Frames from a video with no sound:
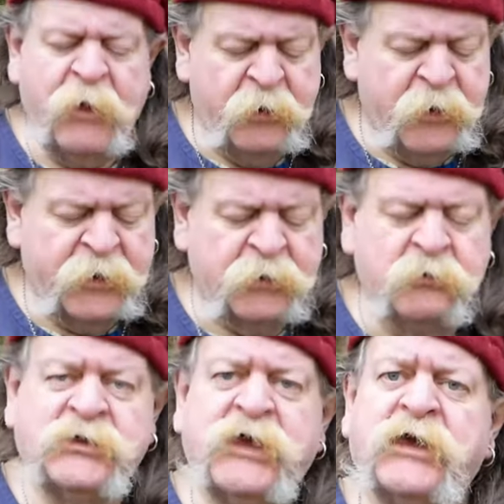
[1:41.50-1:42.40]

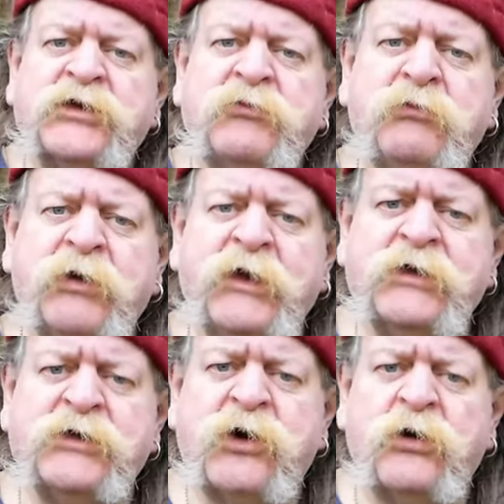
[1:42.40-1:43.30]
Anglo-Saxon
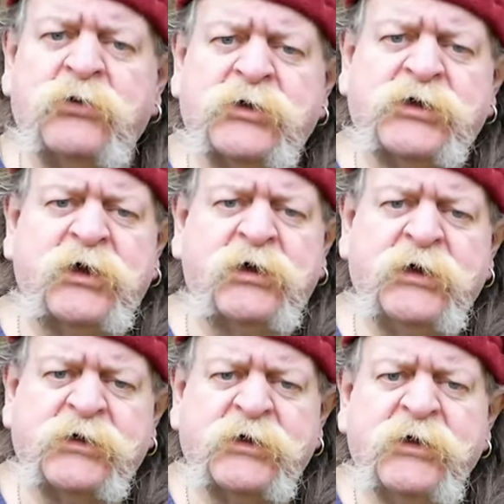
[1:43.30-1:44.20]
beads on
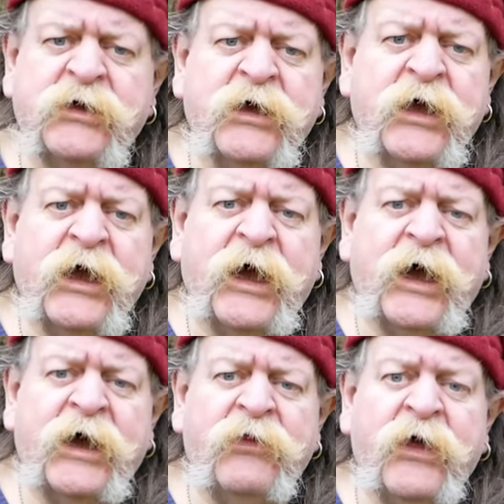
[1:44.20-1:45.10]
site,
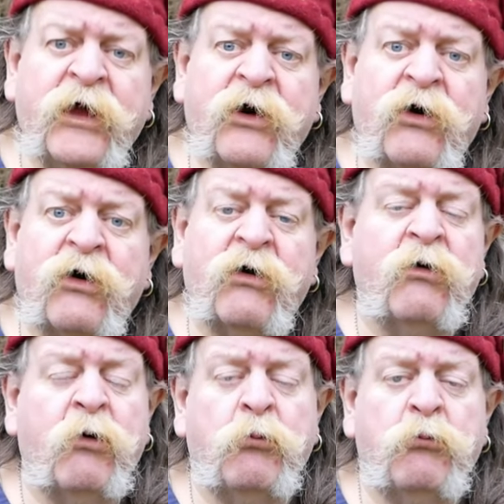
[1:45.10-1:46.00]
and they are
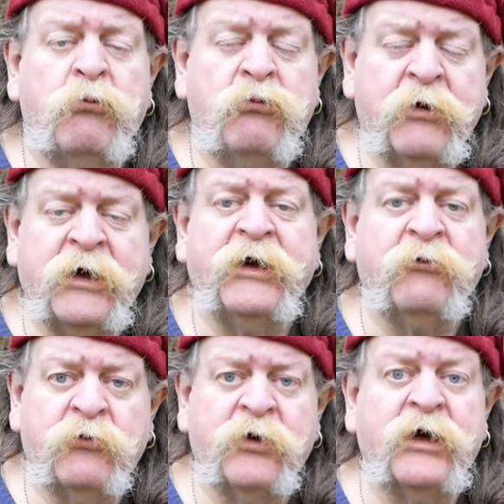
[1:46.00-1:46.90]
really,
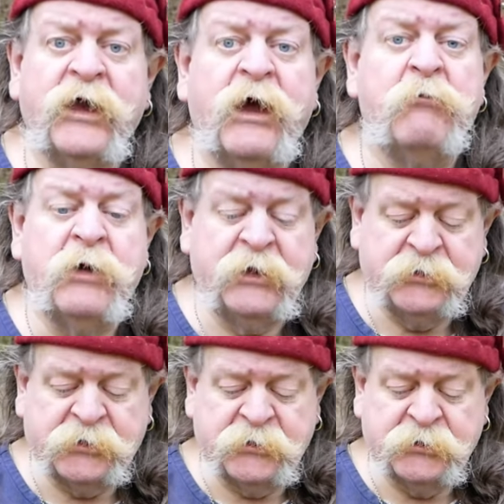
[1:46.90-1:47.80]
really
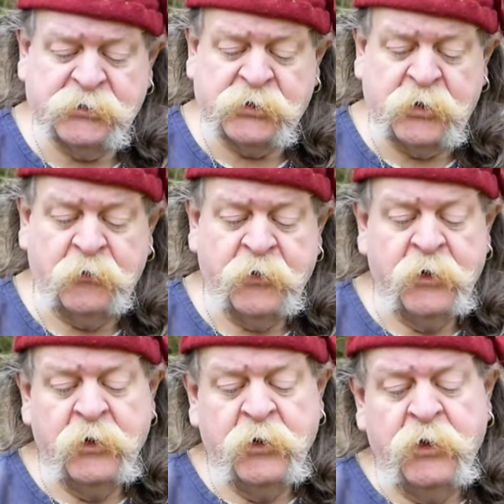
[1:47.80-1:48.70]
amazing. So
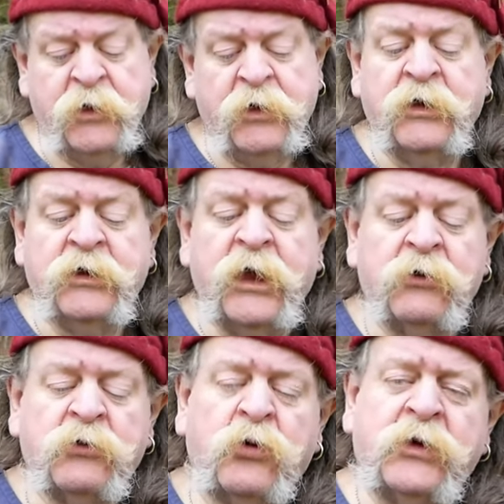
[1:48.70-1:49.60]
they're
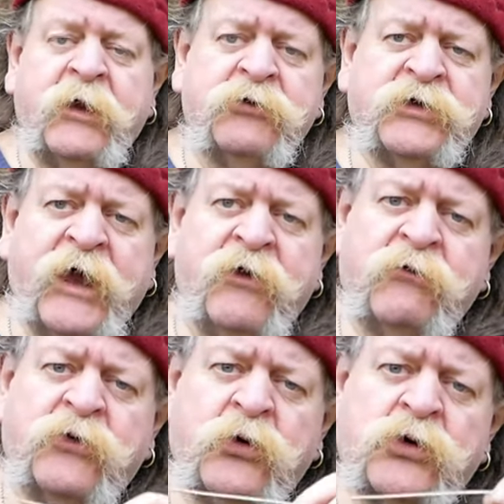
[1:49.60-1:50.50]
all held
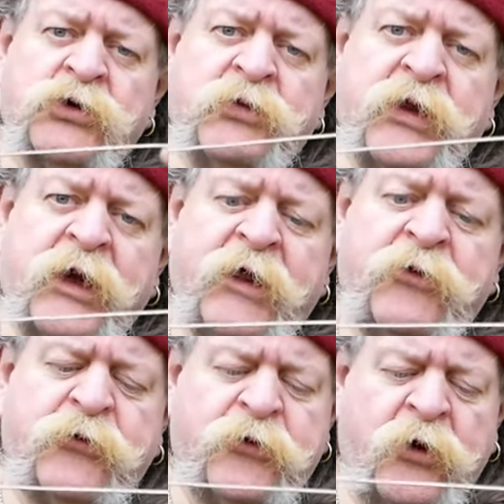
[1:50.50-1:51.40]
together, of course, with a
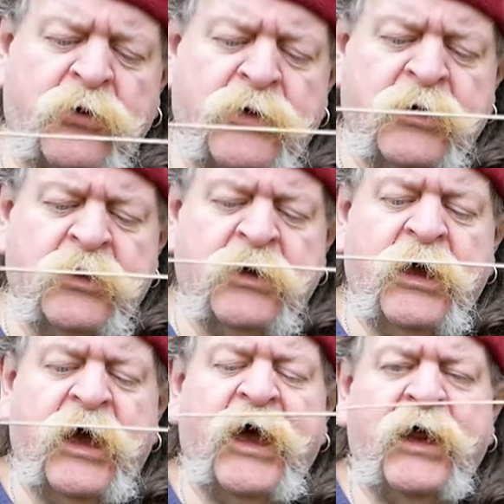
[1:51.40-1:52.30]
leather thong
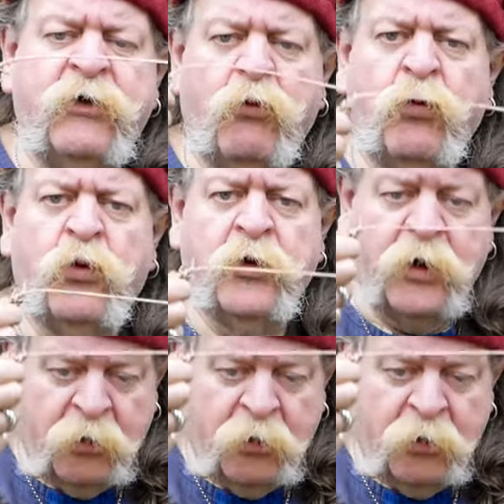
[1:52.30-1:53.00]
and worn